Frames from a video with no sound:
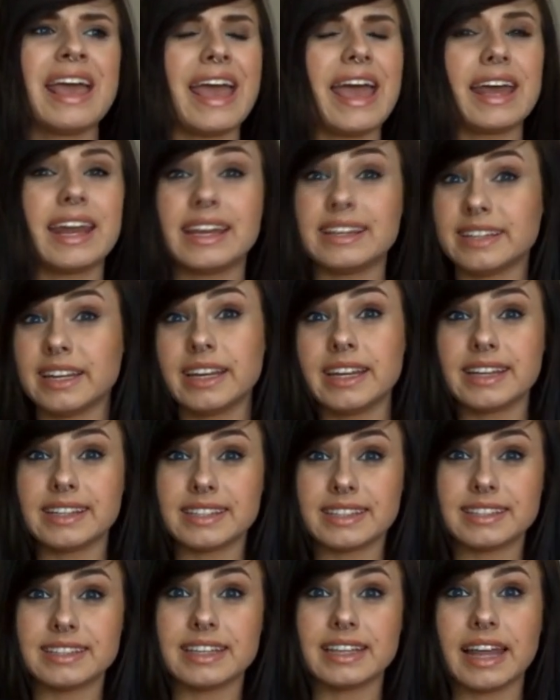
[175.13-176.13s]
and I didn't get
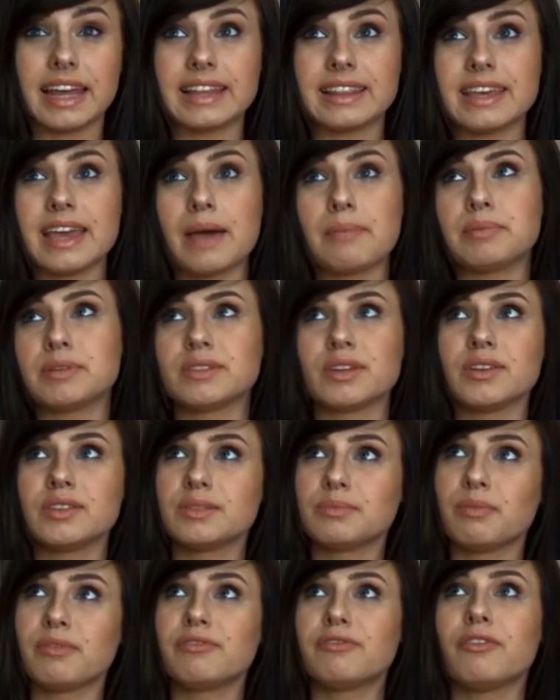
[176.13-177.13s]
to see like the
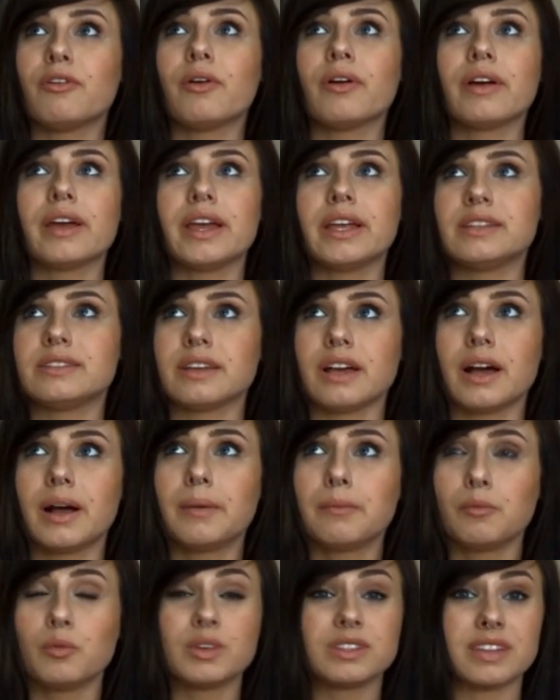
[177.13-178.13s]
episodes before it
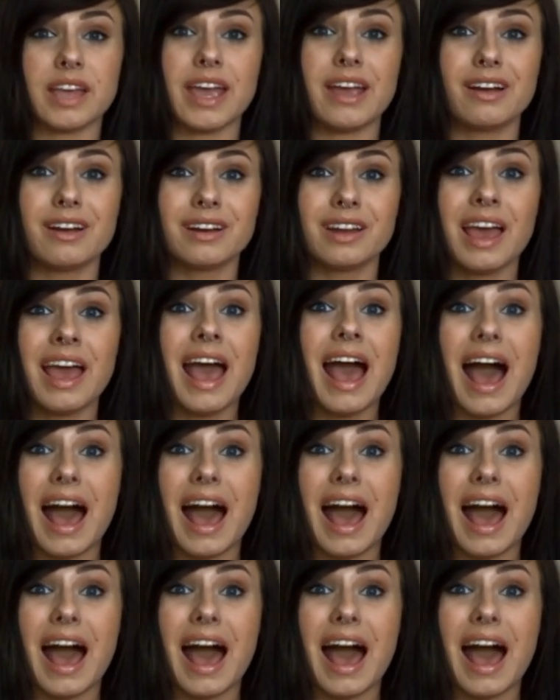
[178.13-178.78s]
um, was aired.